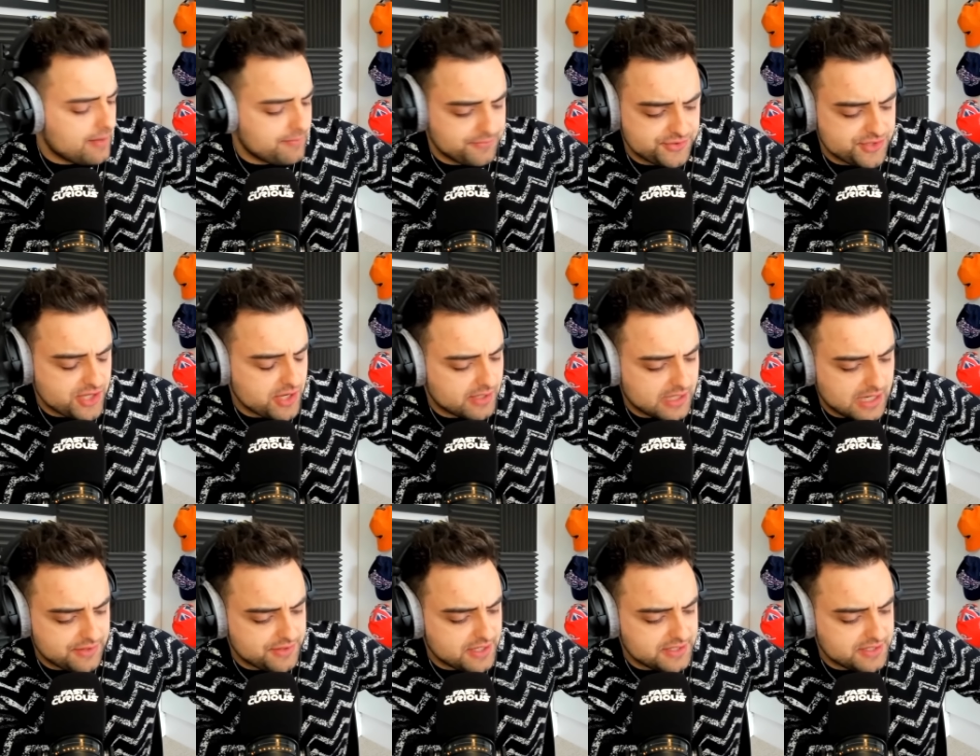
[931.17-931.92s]
I'm so
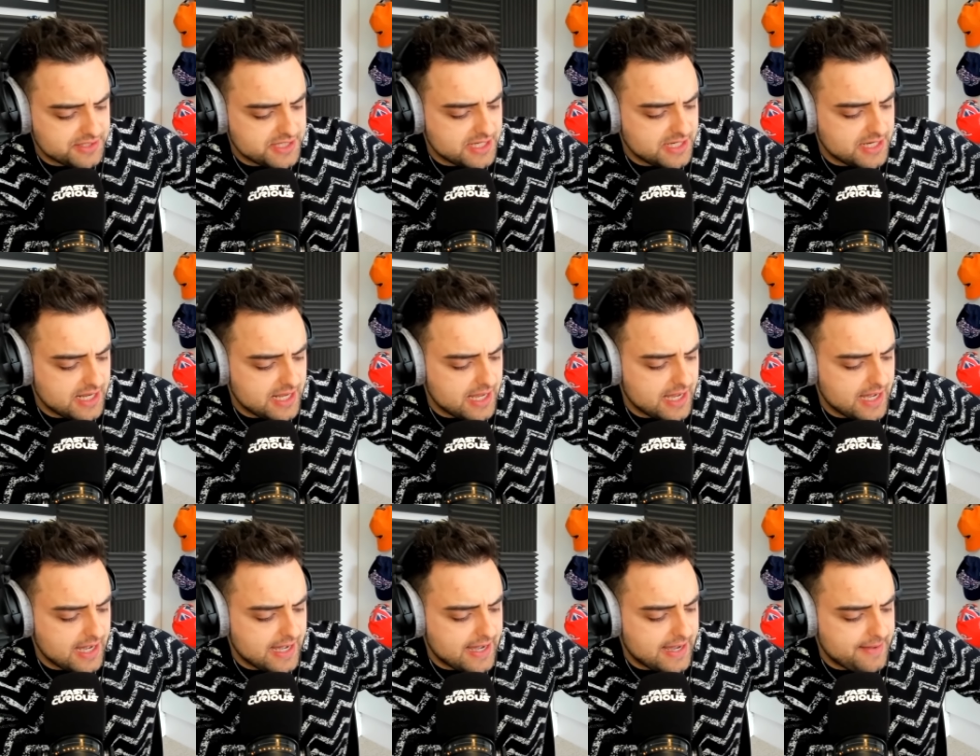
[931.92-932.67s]
glad they did
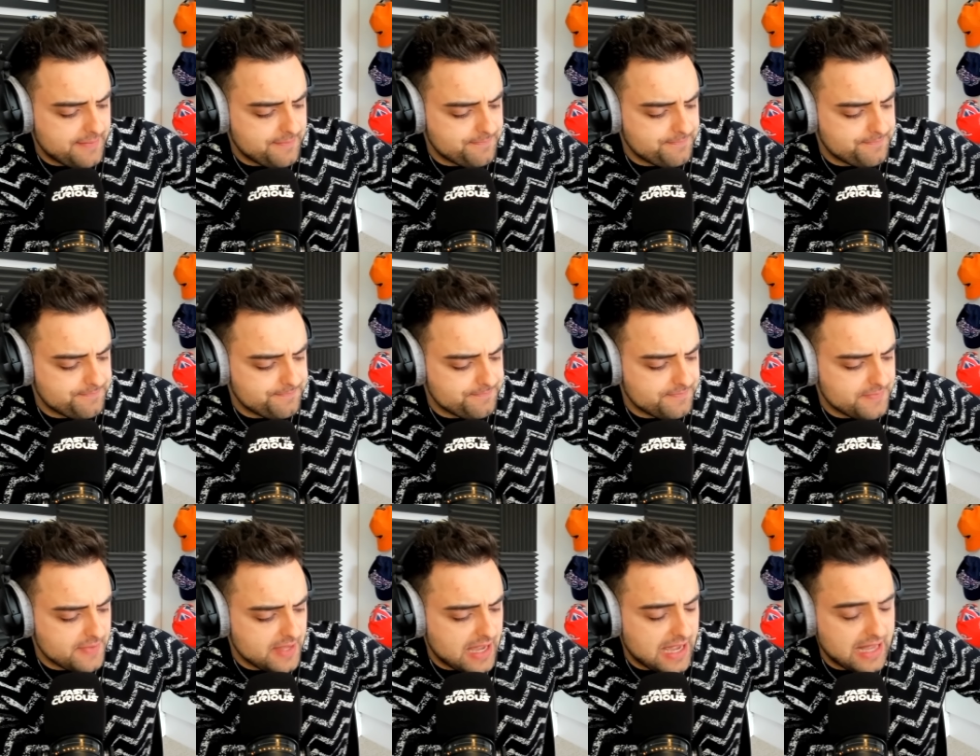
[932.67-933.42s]
it. Um,
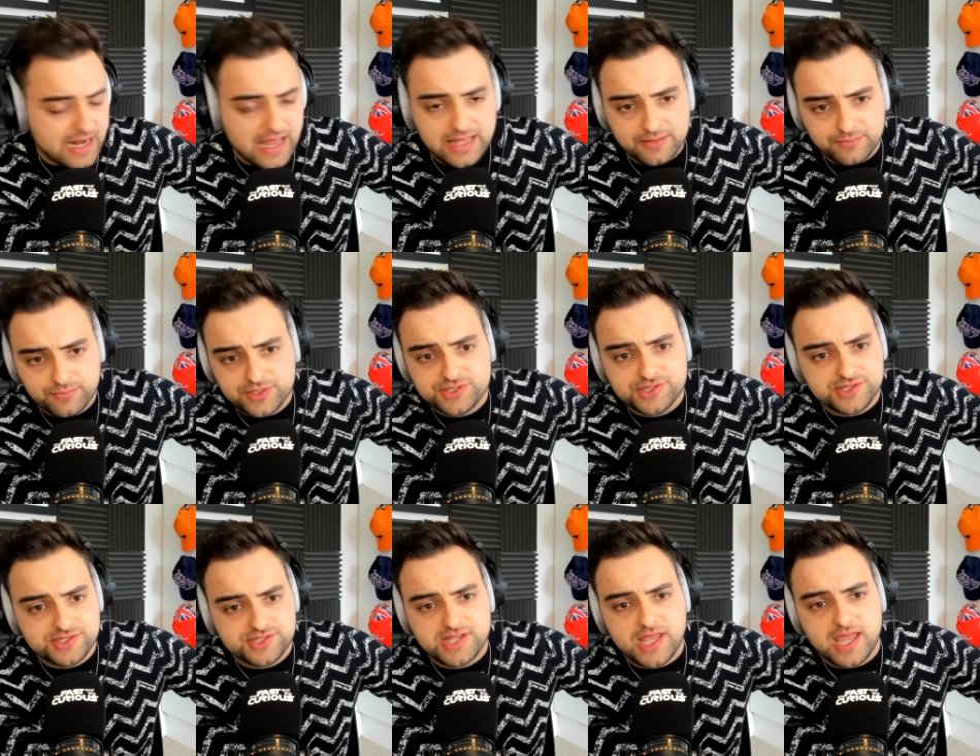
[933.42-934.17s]
and, and we
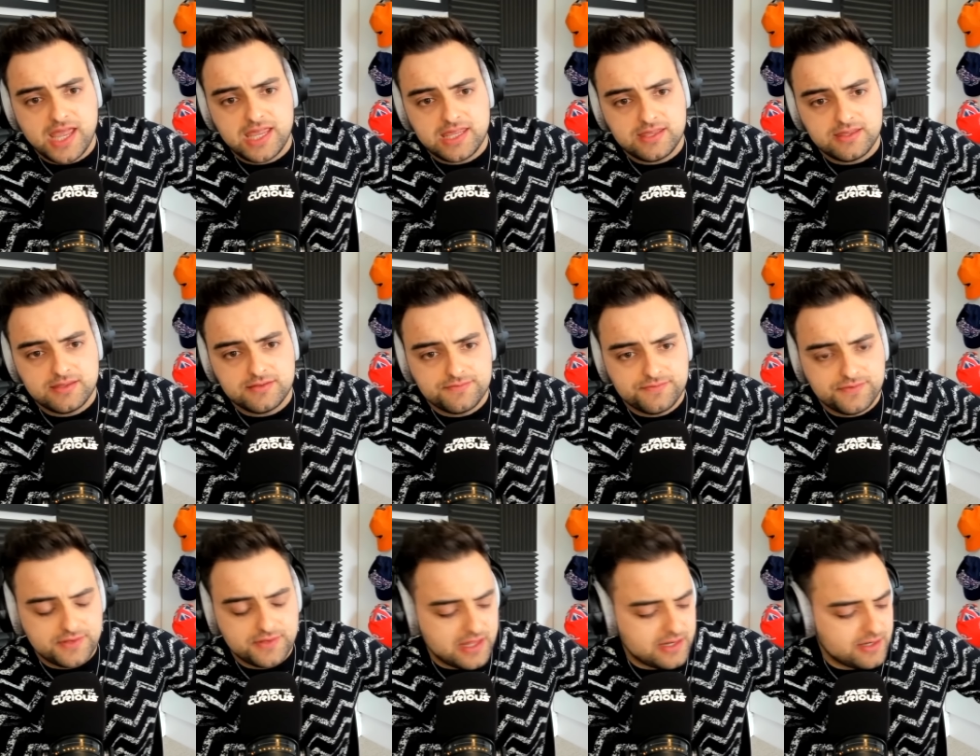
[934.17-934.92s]
should say
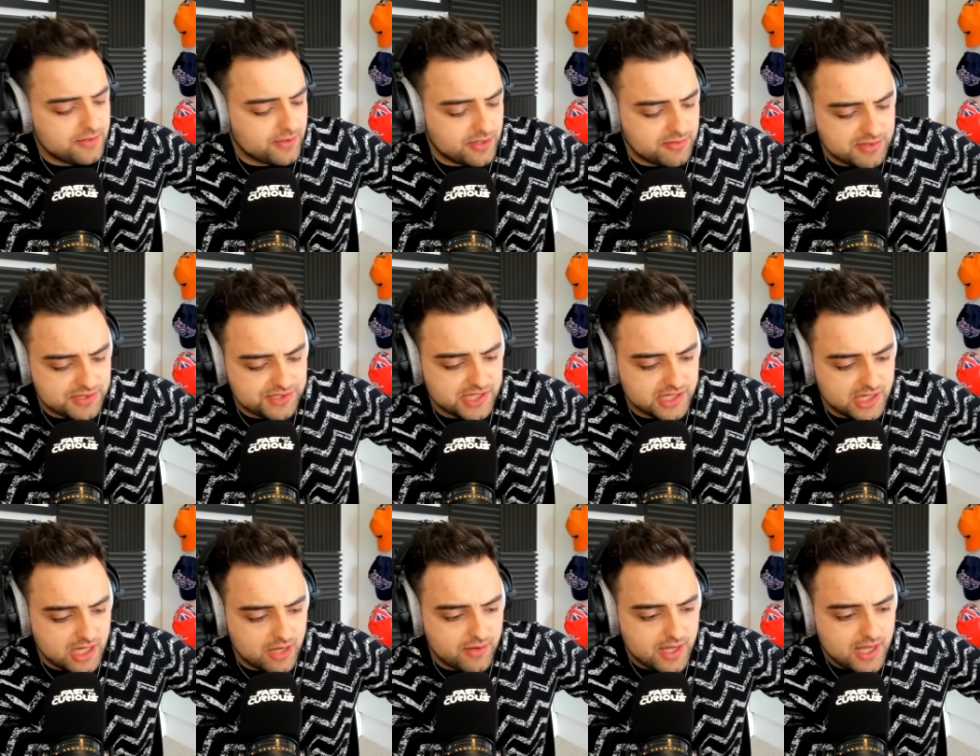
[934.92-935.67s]
for anyone who missed it,
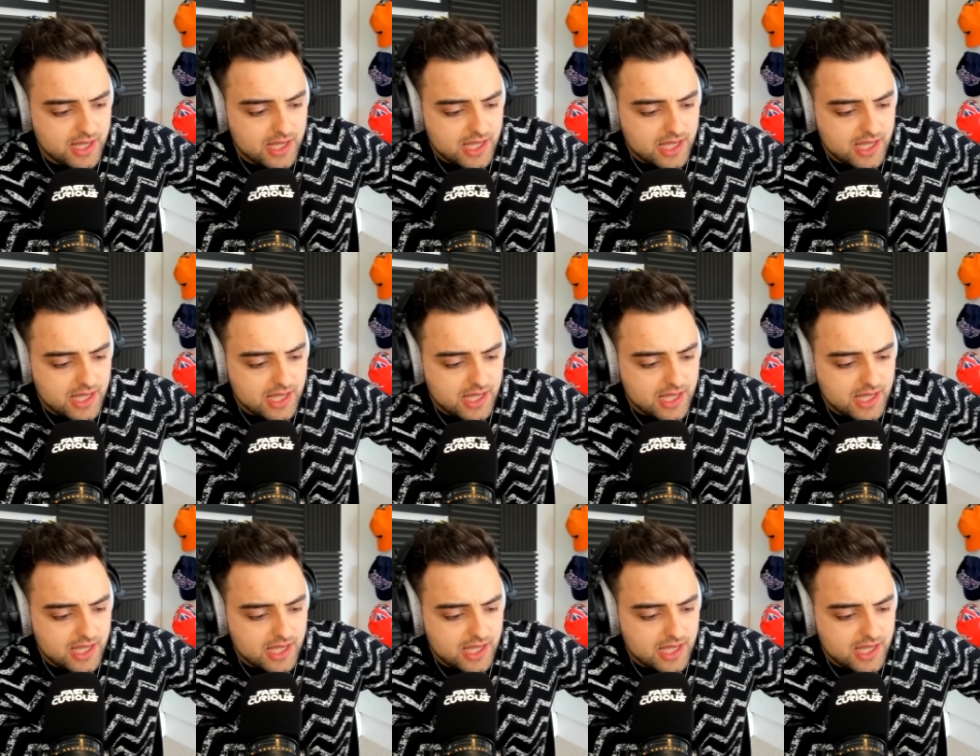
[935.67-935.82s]
you know,